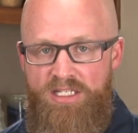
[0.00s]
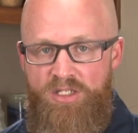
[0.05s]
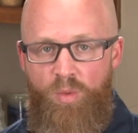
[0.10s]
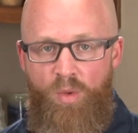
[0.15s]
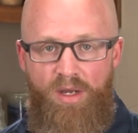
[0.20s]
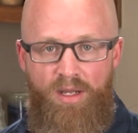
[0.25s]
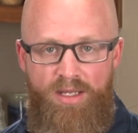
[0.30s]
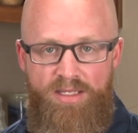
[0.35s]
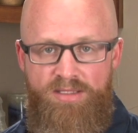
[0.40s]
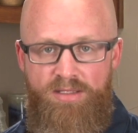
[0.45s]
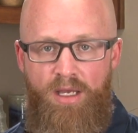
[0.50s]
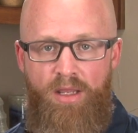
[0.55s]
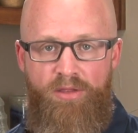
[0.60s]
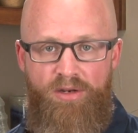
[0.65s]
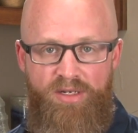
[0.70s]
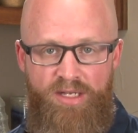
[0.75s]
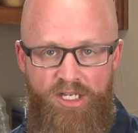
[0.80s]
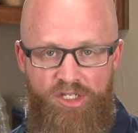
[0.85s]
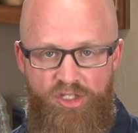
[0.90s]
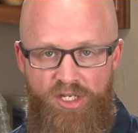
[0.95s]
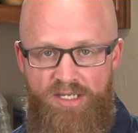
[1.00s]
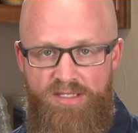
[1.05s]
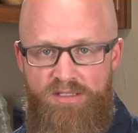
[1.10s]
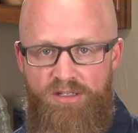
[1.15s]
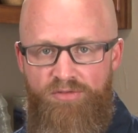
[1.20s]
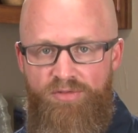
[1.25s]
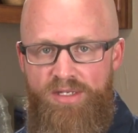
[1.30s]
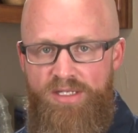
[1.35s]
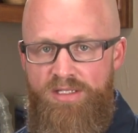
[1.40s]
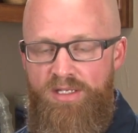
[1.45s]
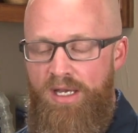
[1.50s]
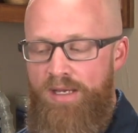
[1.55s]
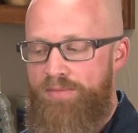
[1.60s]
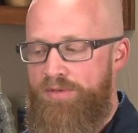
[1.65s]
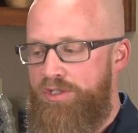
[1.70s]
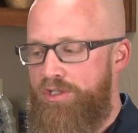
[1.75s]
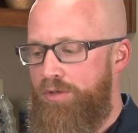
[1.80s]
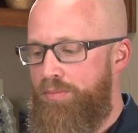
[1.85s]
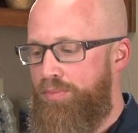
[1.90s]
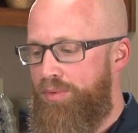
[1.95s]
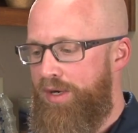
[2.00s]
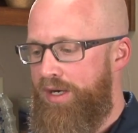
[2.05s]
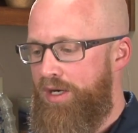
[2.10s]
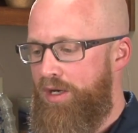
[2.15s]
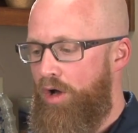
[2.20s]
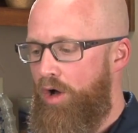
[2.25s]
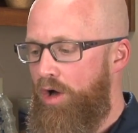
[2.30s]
as well as other digestive enzymes to break